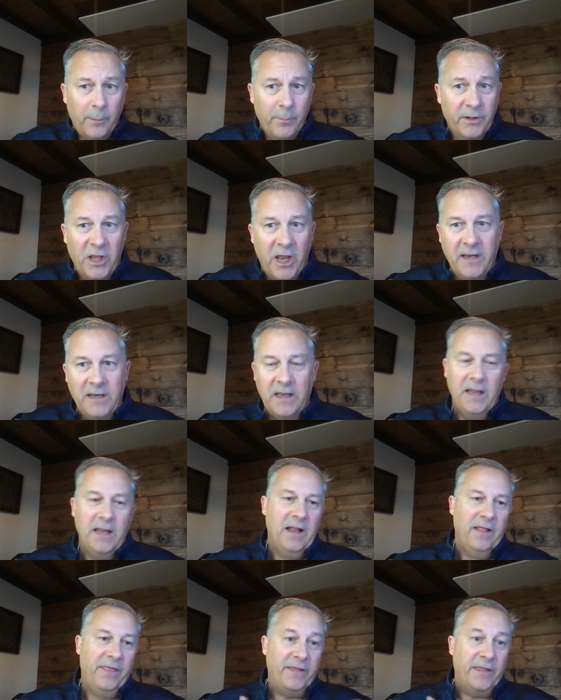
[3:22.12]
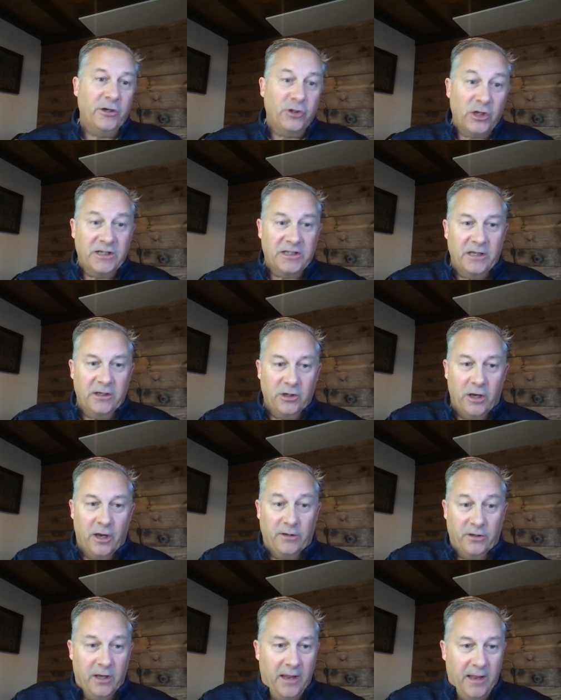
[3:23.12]
But then they
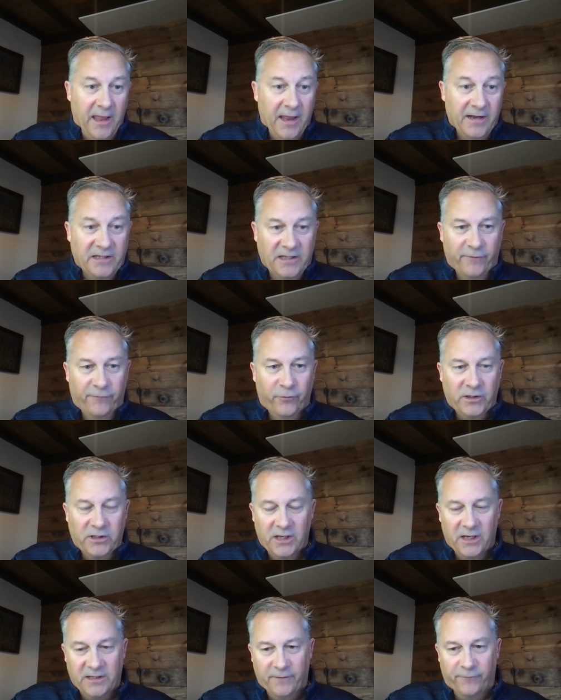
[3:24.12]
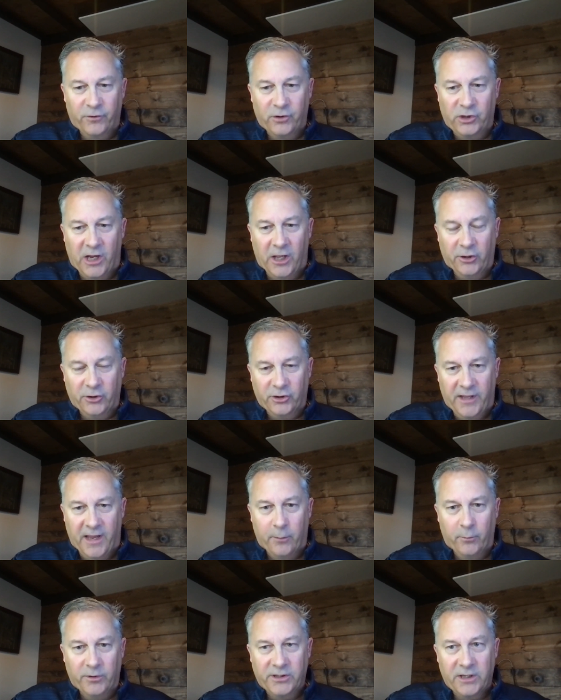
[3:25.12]
had a different challenge, and
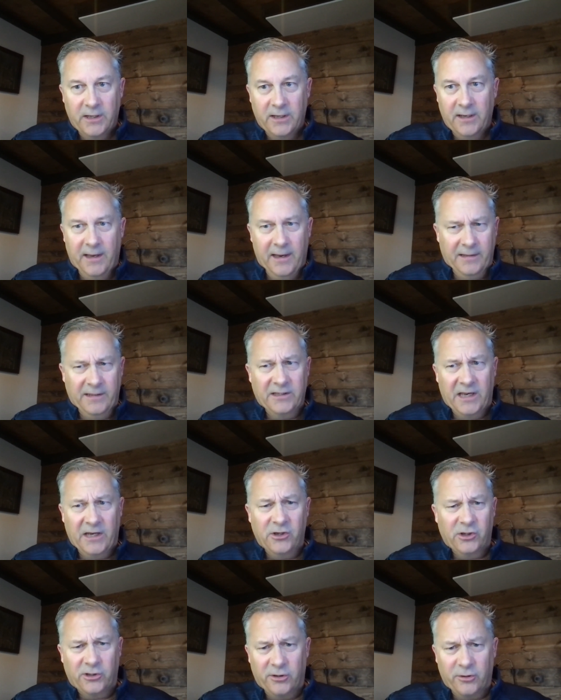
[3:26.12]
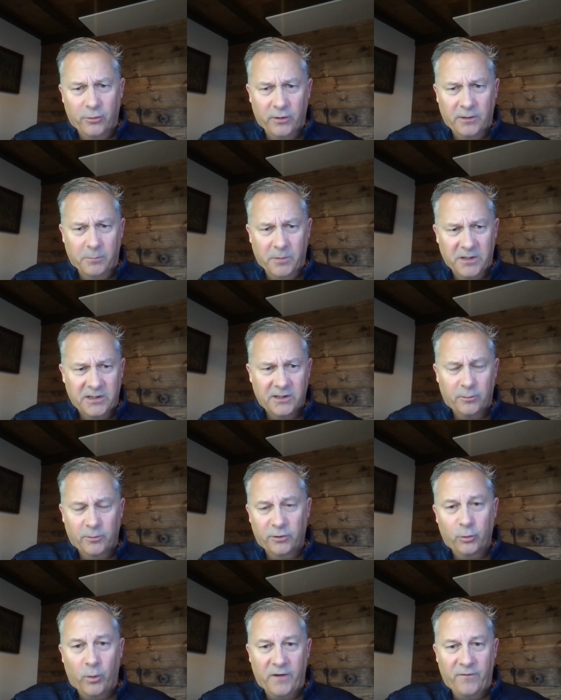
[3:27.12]
that was, hey, these agents are doing business
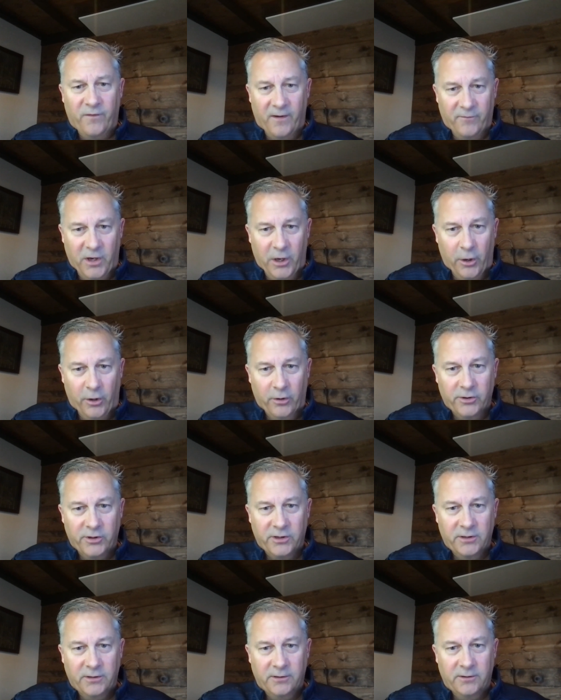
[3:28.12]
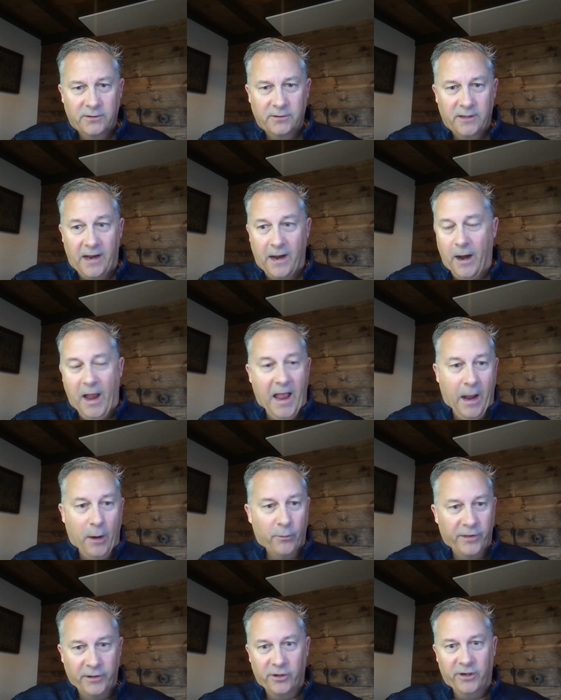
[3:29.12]
with 25 carriers.
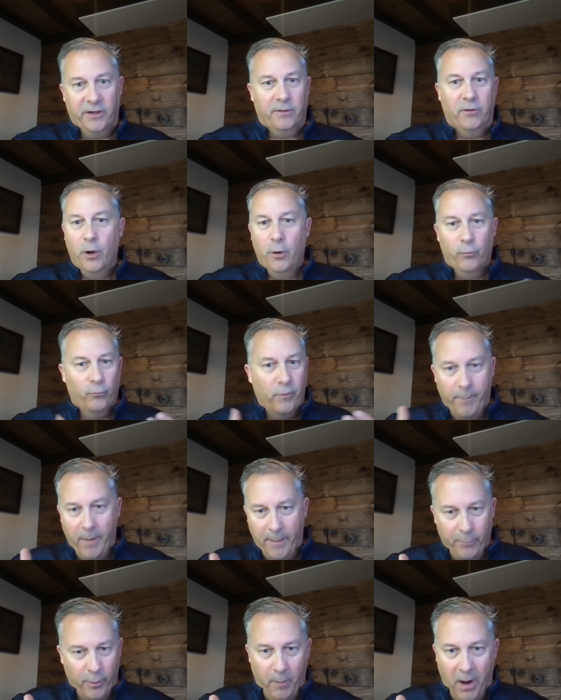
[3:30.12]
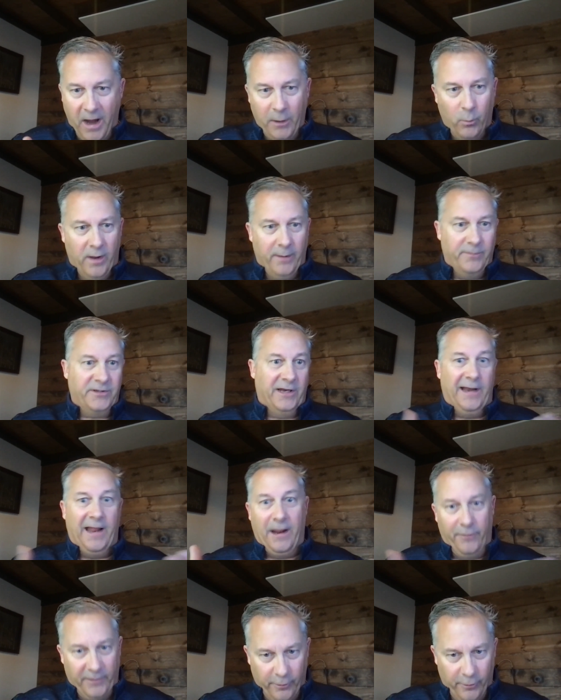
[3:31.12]
How are they going to remember my website?
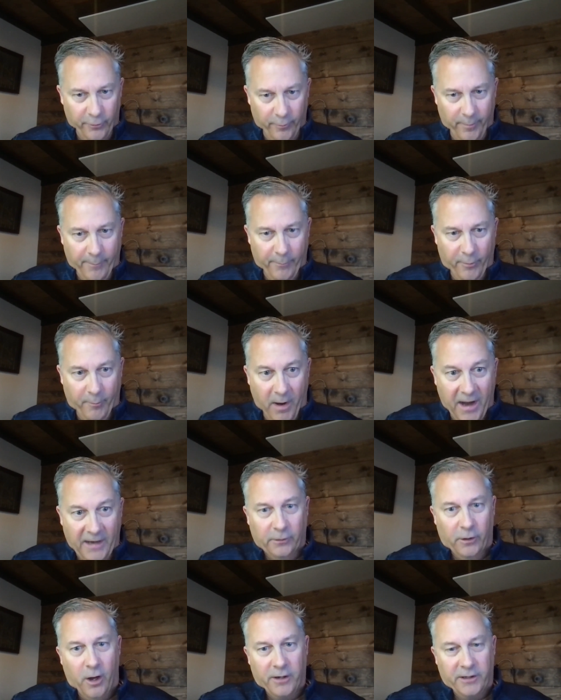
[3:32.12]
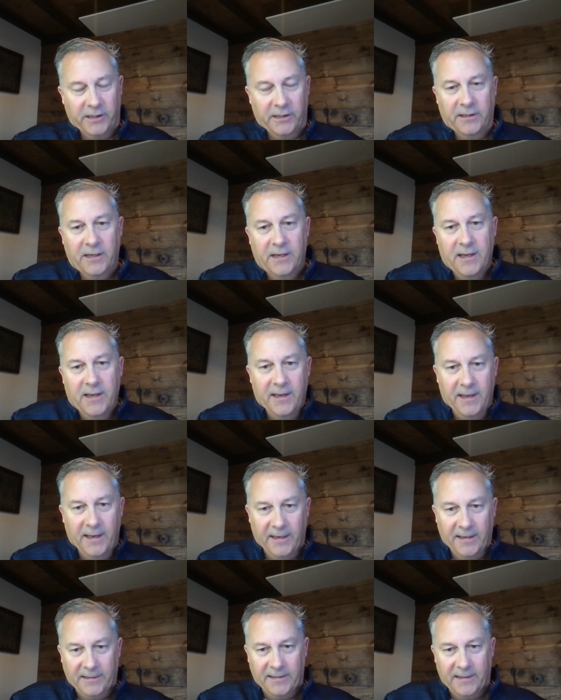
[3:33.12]
How are they going to remember my login? Yeah.
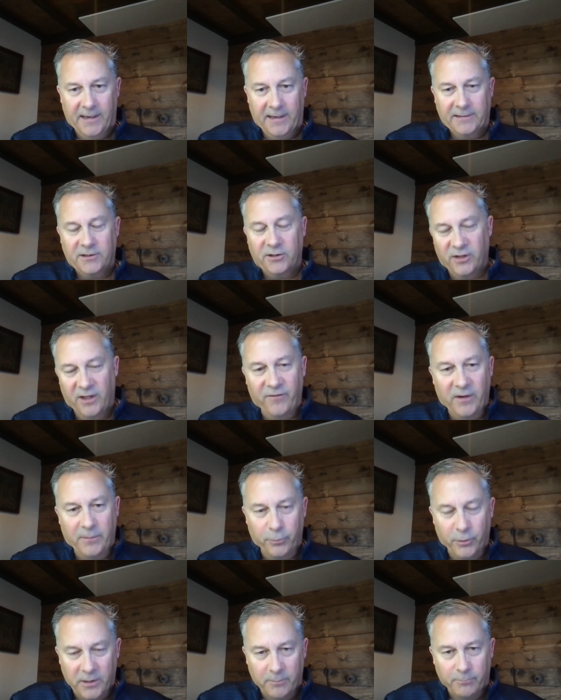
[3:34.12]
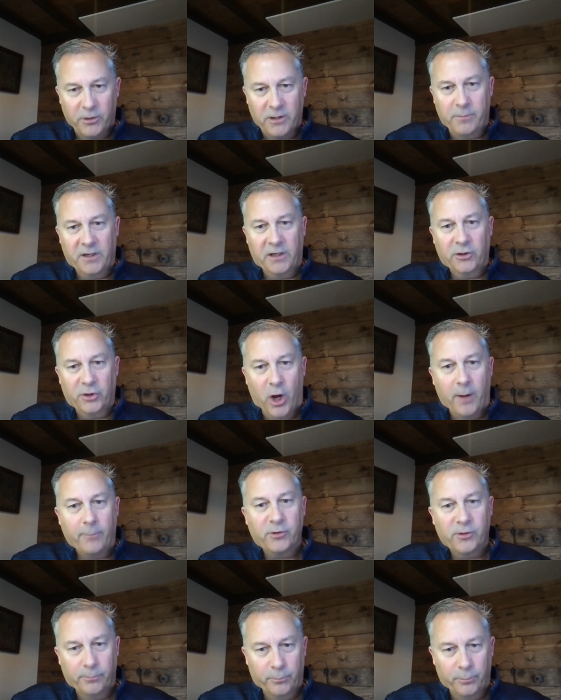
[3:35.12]
And so they've had pretty big
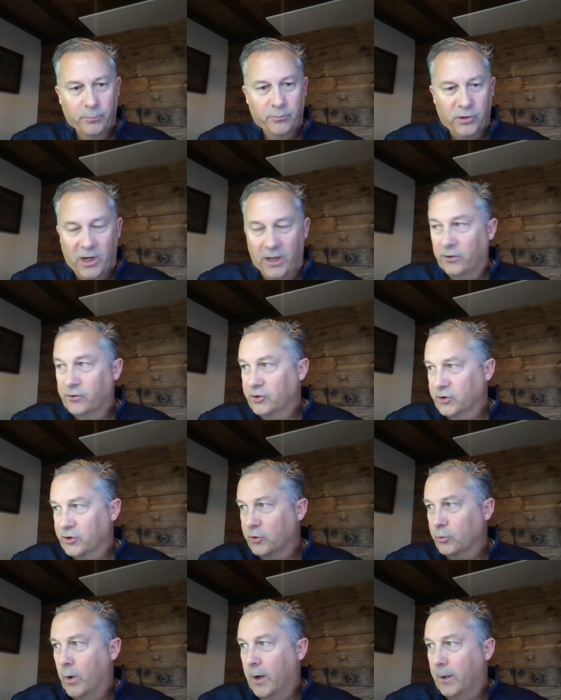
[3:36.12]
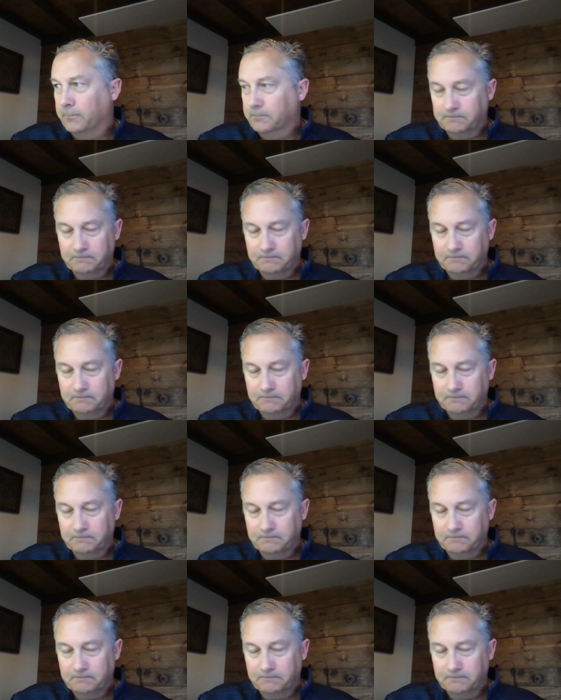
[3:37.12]
adoption challenges as well.